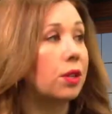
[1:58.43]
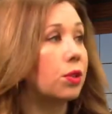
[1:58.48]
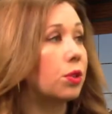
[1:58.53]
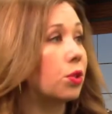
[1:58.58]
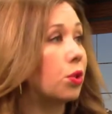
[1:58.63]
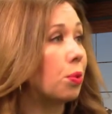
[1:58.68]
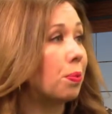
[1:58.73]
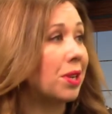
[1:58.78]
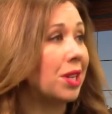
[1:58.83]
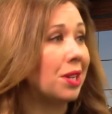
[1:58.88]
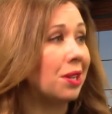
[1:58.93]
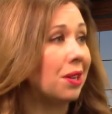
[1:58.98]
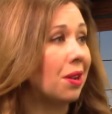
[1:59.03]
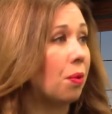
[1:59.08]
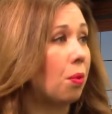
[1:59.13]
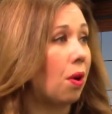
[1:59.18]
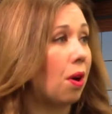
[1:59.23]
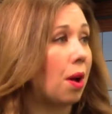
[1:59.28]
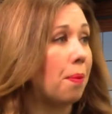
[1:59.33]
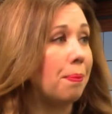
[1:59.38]
there's so many
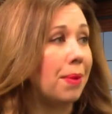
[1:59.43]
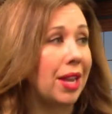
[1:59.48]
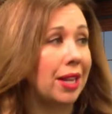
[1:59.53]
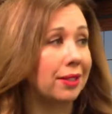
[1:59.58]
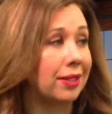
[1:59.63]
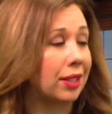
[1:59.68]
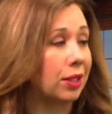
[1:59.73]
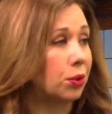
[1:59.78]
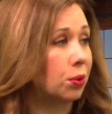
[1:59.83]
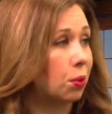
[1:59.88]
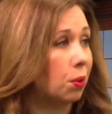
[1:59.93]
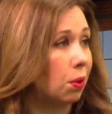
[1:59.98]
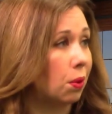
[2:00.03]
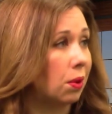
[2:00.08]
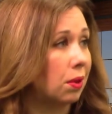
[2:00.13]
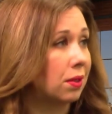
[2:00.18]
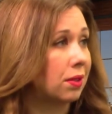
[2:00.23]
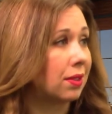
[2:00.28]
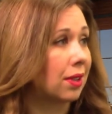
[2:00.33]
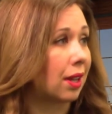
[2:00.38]
amazing
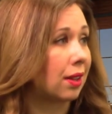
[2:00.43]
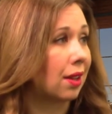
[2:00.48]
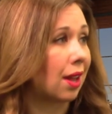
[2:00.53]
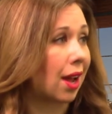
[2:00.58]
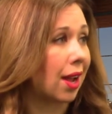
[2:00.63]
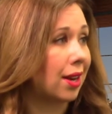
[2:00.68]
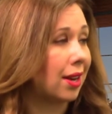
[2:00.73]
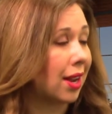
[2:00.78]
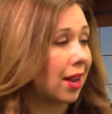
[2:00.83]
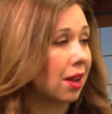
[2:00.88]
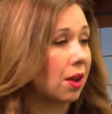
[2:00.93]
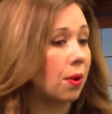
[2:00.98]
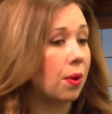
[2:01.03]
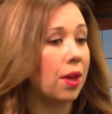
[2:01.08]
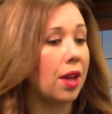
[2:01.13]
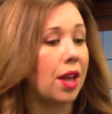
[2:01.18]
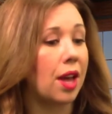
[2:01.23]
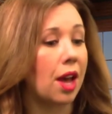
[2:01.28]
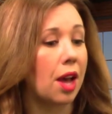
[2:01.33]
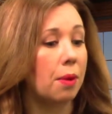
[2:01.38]
tools online
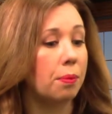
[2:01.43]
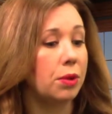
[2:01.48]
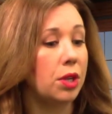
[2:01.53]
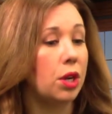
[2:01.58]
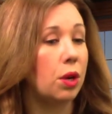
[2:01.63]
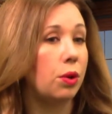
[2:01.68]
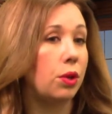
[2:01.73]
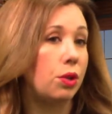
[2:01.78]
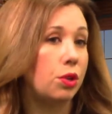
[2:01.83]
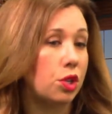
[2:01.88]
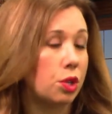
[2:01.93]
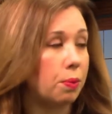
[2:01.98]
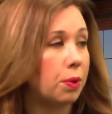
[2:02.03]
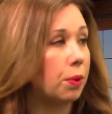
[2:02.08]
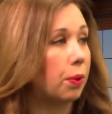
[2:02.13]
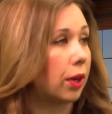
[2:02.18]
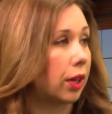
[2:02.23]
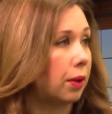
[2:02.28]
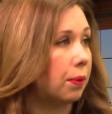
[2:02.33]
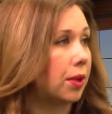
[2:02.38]
now. You should
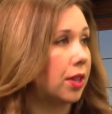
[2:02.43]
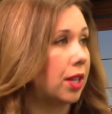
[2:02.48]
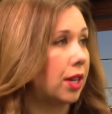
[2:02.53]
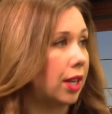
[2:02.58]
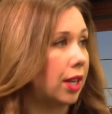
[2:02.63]
be working with